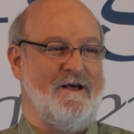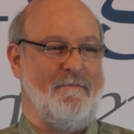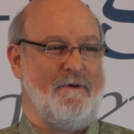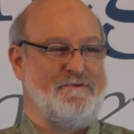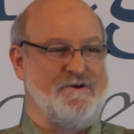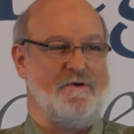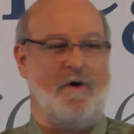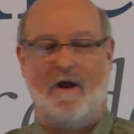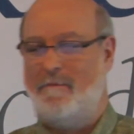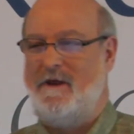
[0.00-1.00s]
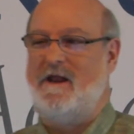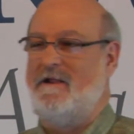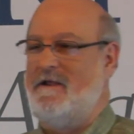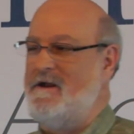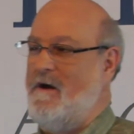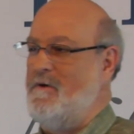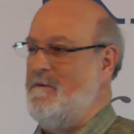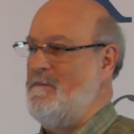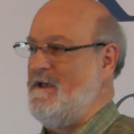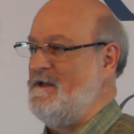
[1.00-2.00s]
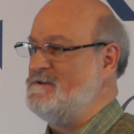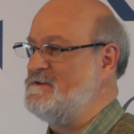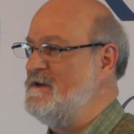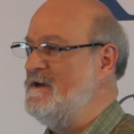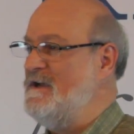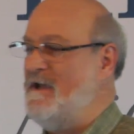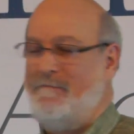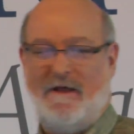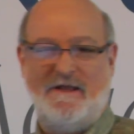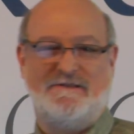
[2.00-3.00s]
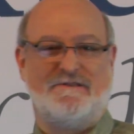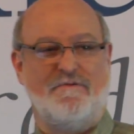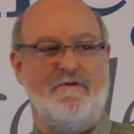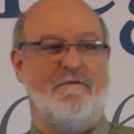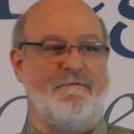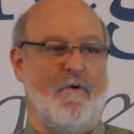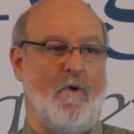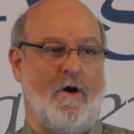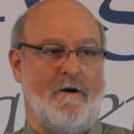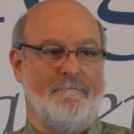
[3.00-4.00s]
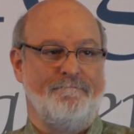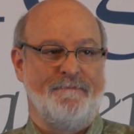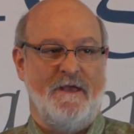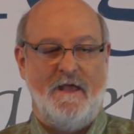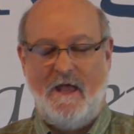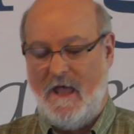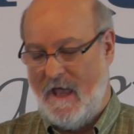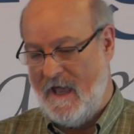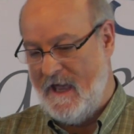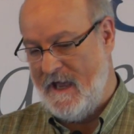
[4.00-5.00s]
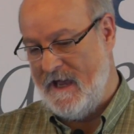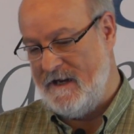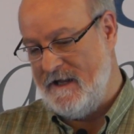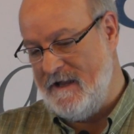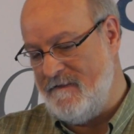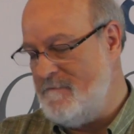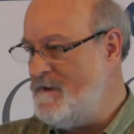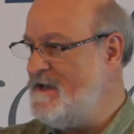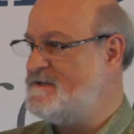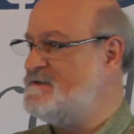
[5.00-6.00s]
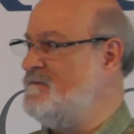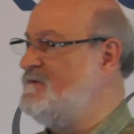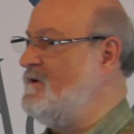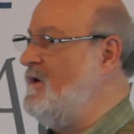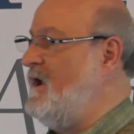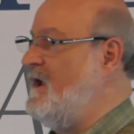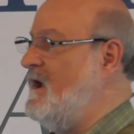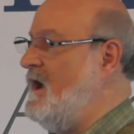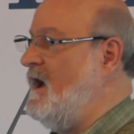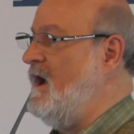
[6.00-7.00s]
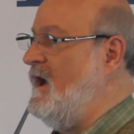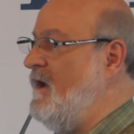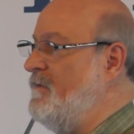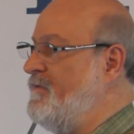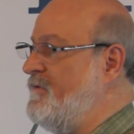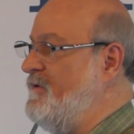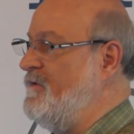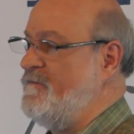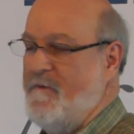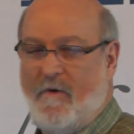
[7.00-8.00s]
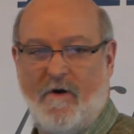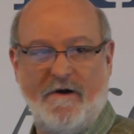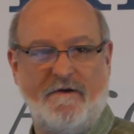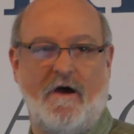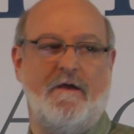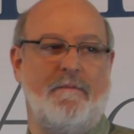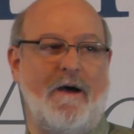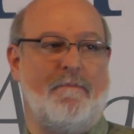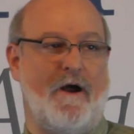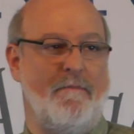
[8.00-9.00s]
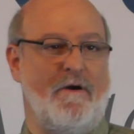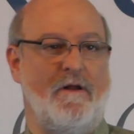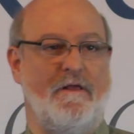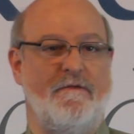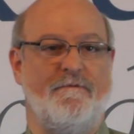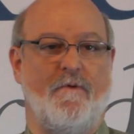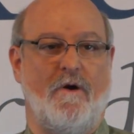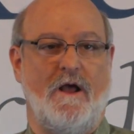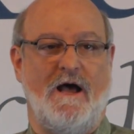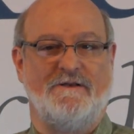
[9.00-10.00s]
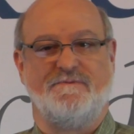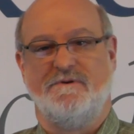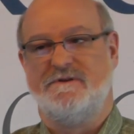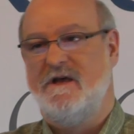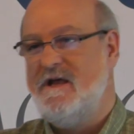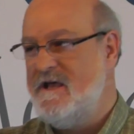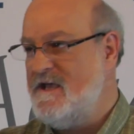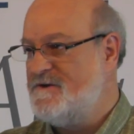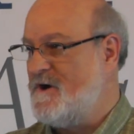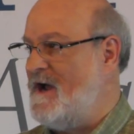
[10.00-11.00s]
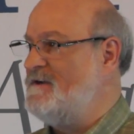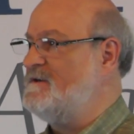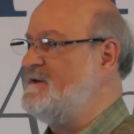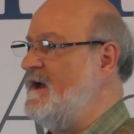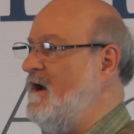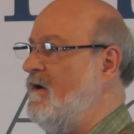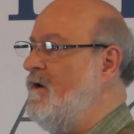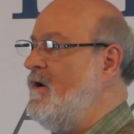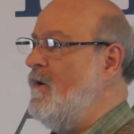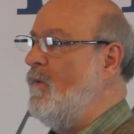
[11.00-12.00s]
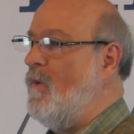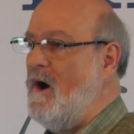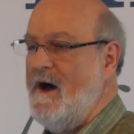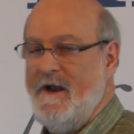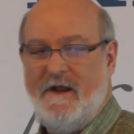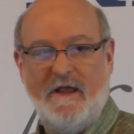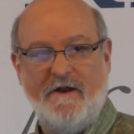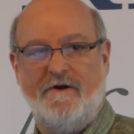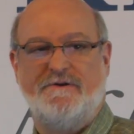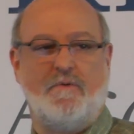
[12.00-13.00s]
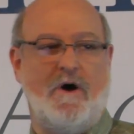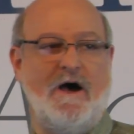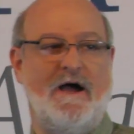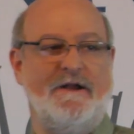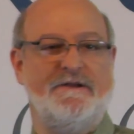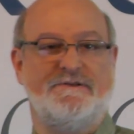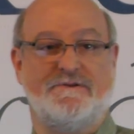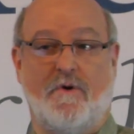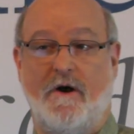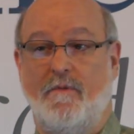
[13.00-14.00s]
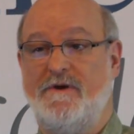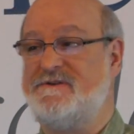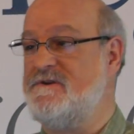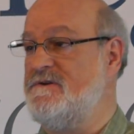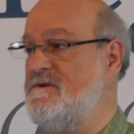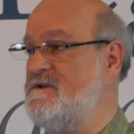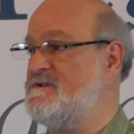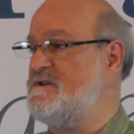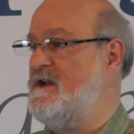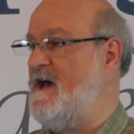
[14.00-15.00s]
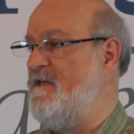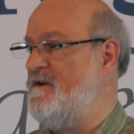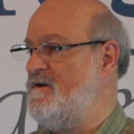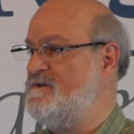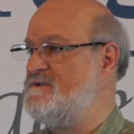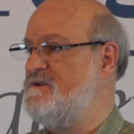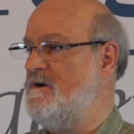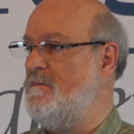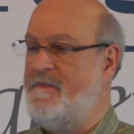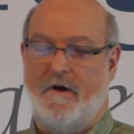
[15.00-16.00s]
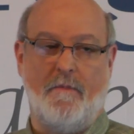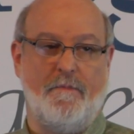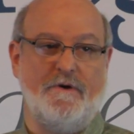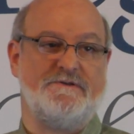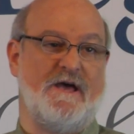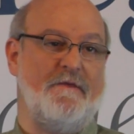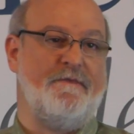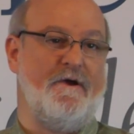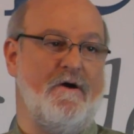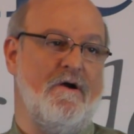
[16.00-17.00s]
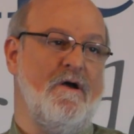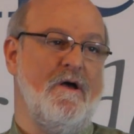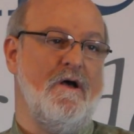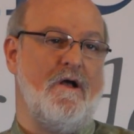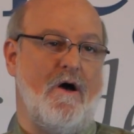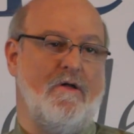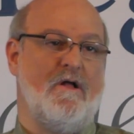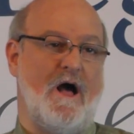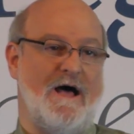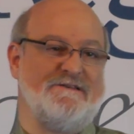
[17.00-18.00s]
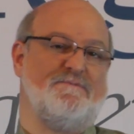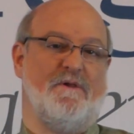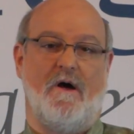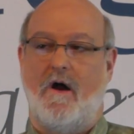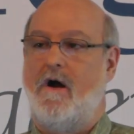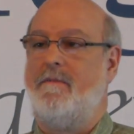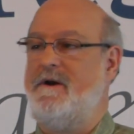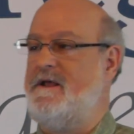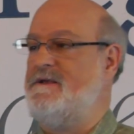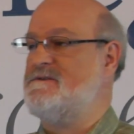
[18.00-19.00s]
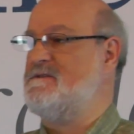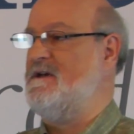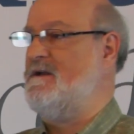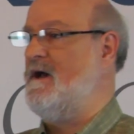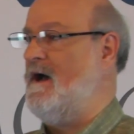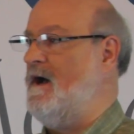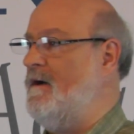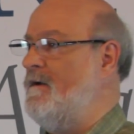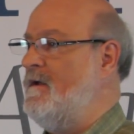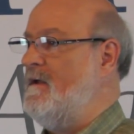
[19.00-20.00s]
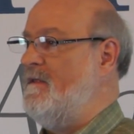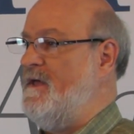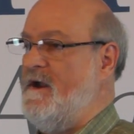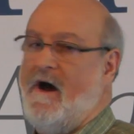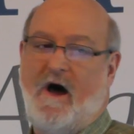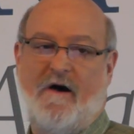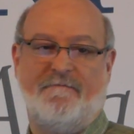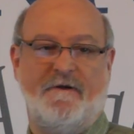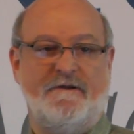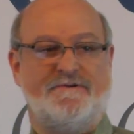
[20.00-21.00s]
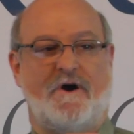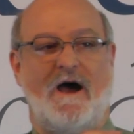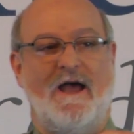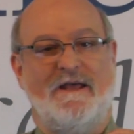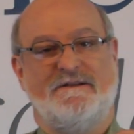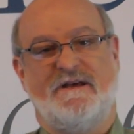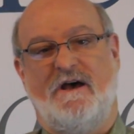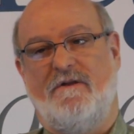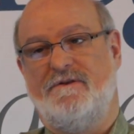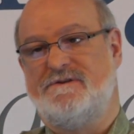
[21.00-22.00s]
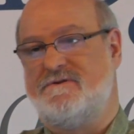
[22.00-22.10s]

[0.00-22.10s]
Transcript: Um, I'm sure you all immediately know what it means it means through the four. And in the midst of doing uh, through the four and talking about primarily the four gospels, he tried to tell one intertwined story. We still do this today. There are still there are books out there called gospel harmonies that uh, that often try and tell the